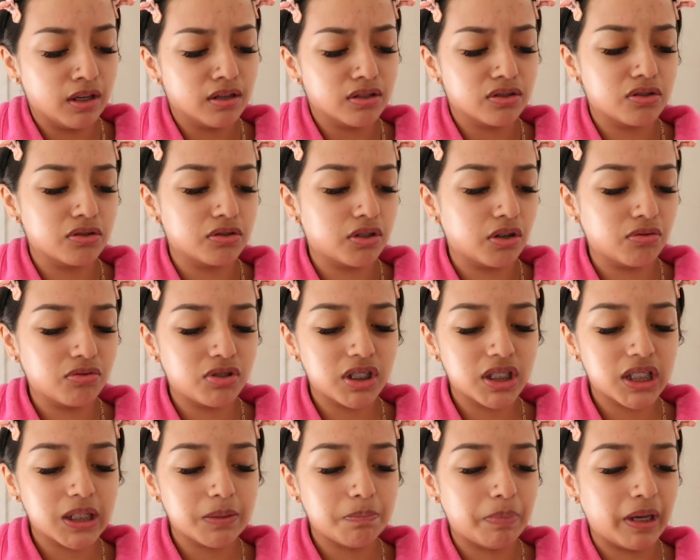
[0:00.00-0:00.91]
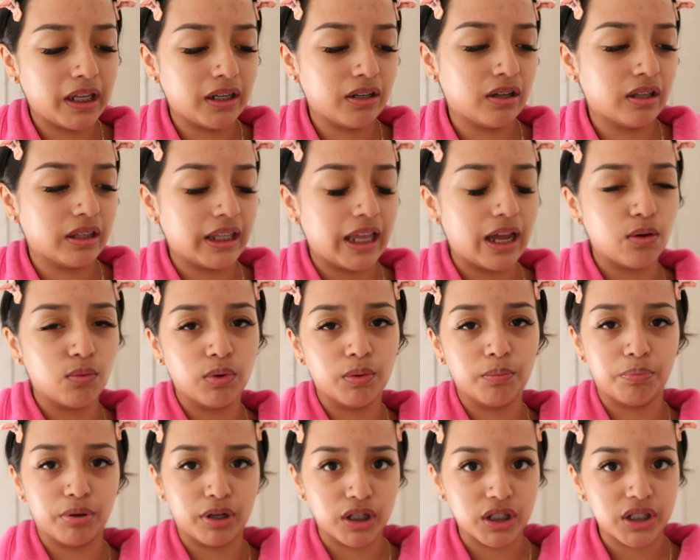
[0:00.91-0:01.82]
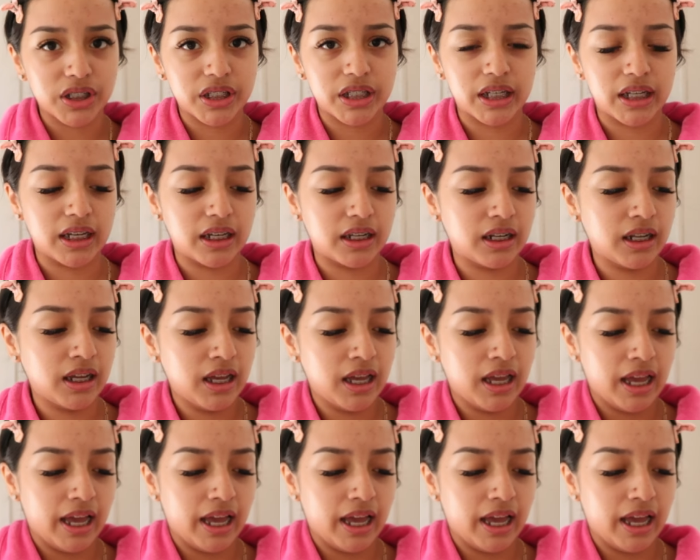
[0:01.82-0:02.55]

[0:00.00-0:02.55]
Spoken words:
So don't just depend on that one person,